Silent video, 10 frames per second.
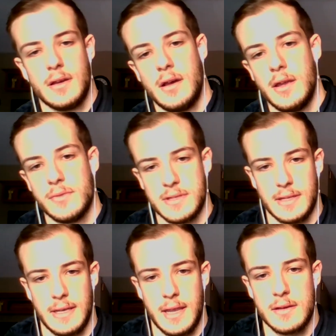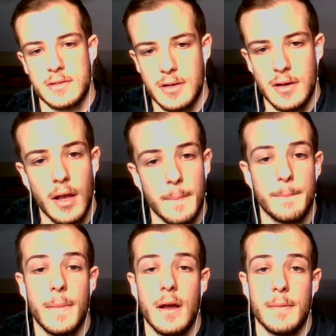It was a Gantt chart,
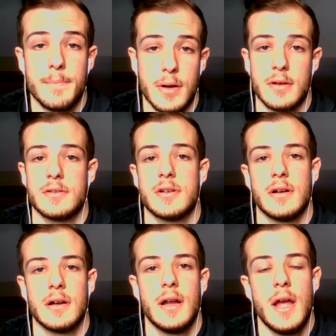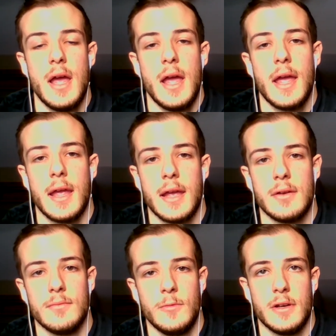a PERT chart, and
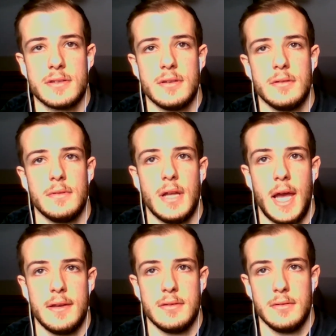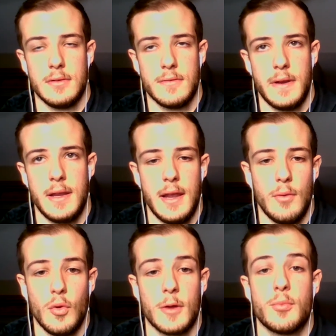we also had to create a
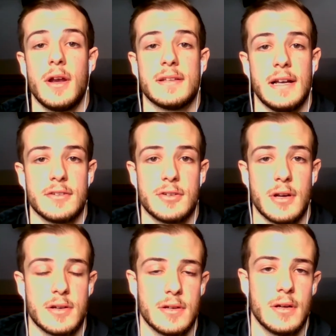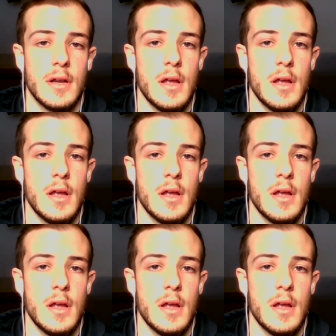work breakdown structure.